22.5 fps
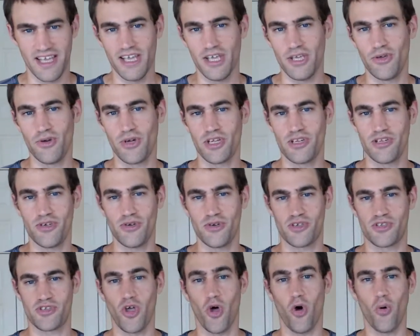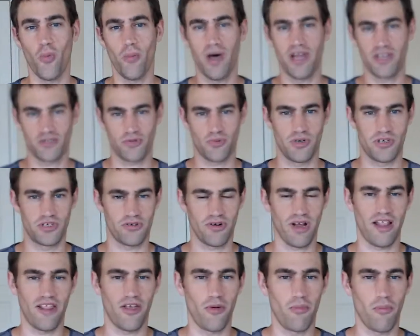You can do so much with
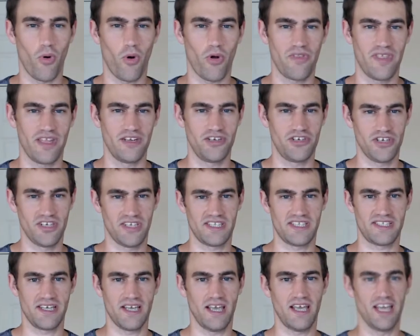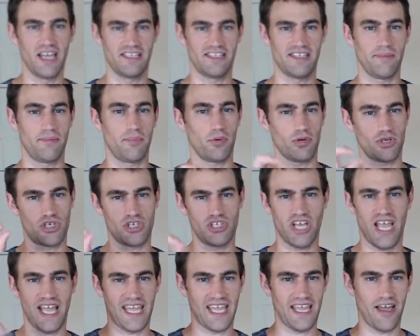Trello more than just a simple
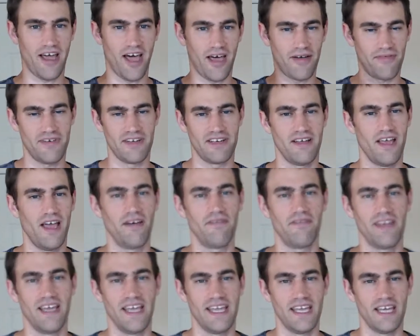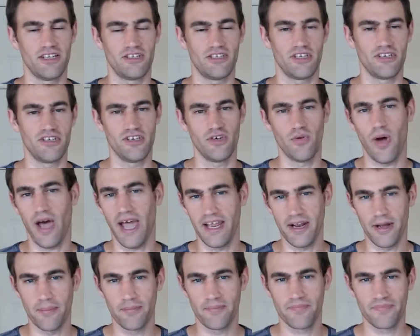checking off of a to-do
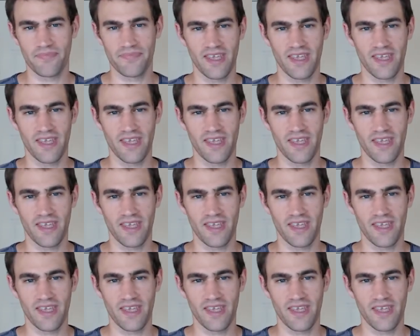item.